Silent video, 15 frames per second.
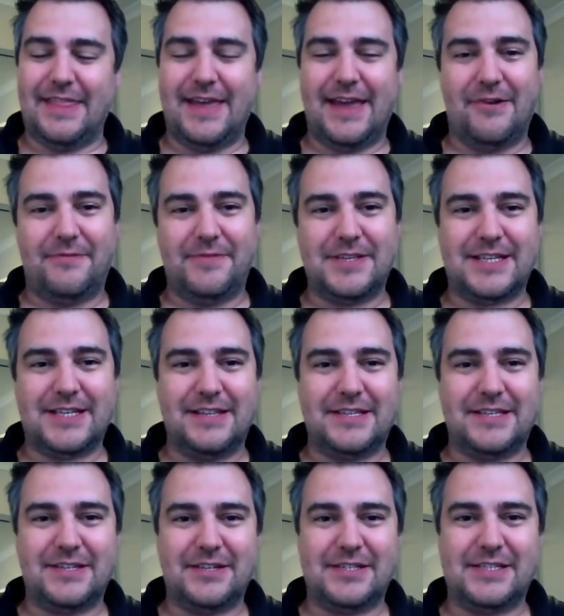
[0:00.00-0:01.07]
then obviously
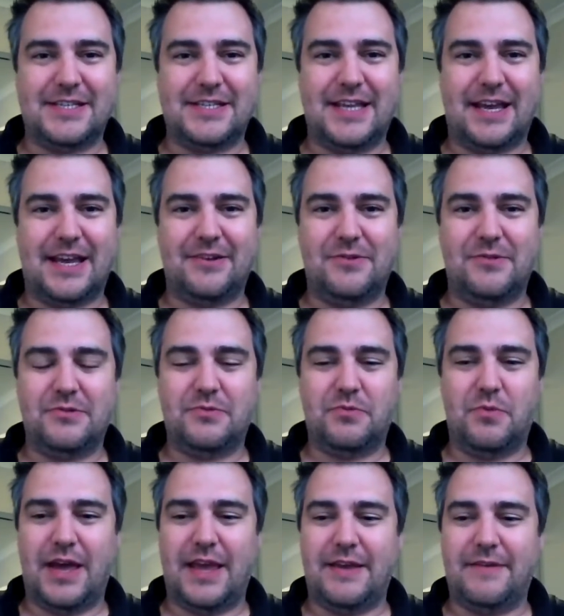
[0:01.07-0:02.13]
this sort of second
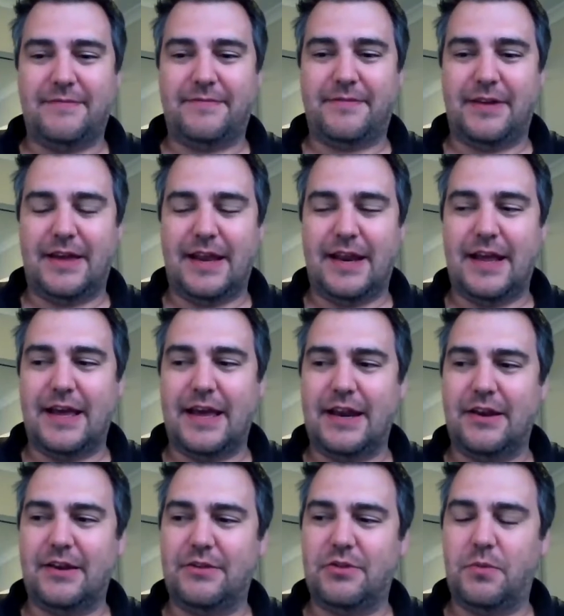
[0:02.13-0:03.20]
wave
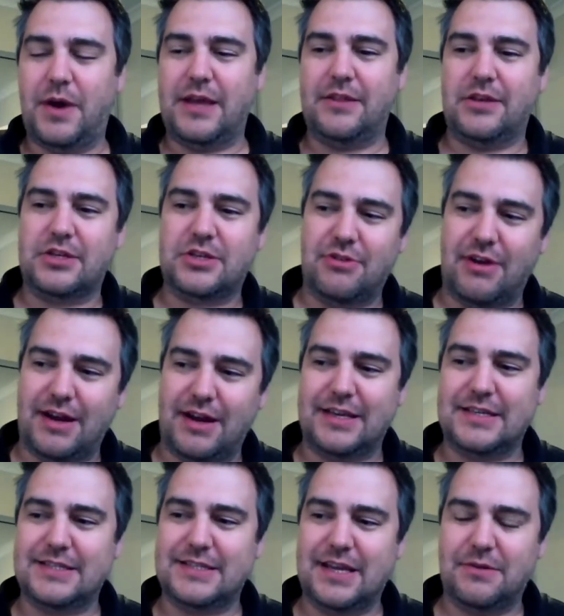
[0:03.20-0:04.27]
and the way that Australia
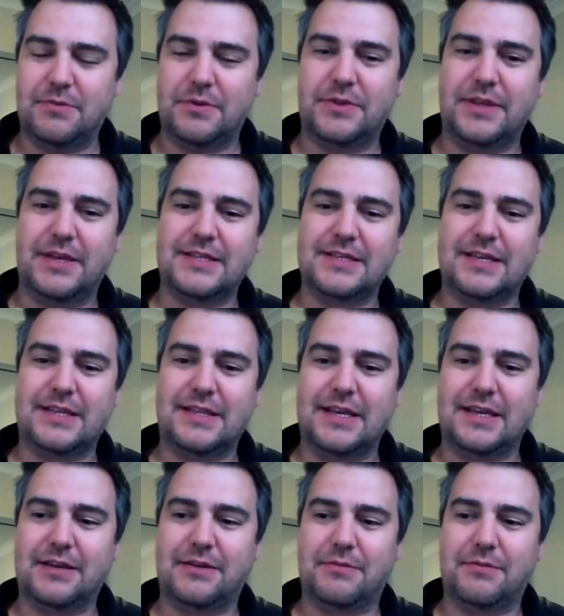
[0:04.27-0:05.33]
has dealt with things, I
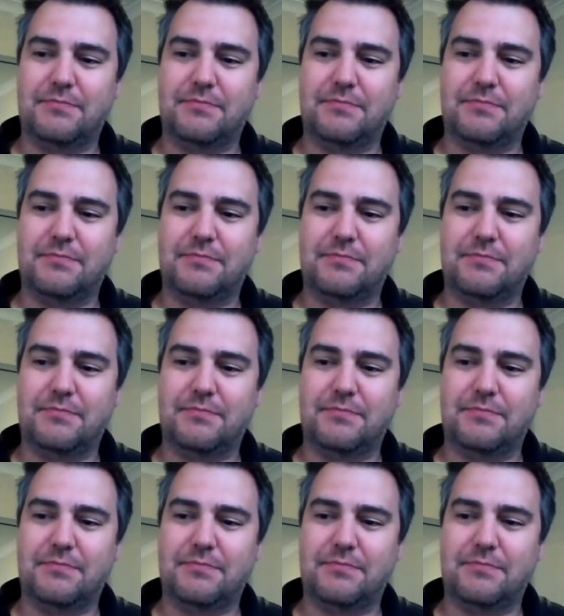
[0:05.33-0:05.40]
think,